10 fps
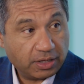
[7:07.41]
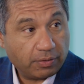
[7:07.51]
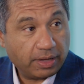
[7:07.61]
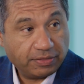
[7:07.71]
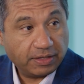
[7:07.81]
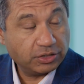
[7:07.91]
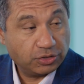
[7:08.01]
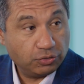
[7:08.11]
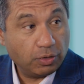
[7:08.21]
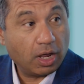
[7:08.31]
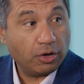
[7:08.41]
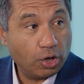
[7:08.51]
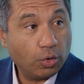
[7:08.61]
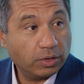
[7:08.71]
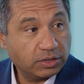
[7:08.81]
There, yeah. right. They just do not
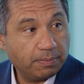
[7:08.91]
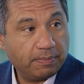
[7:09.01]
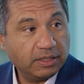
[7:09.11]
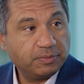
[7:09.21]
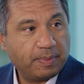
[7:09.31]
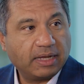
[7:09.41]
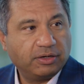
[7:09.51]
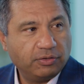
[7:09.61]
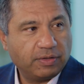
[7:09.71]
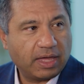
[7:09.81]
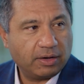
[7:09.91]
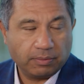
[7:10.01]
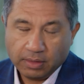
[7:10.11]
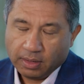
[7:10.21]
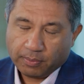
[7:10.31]
know it's it's bad to do that,
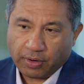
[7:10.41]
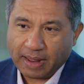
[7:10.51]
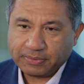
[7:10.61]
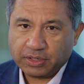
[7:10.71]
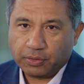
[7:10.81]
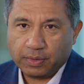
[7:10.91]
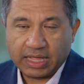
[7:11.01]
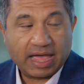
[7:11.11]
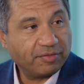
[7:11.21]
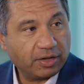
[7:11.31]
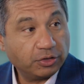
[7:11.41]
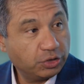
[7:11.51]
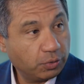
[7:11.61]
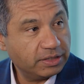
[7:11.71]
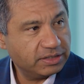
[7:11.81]
and perhaps they don't really have another
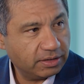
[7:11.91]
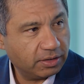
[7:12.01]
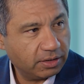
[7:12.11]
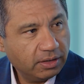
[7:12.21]
choice either.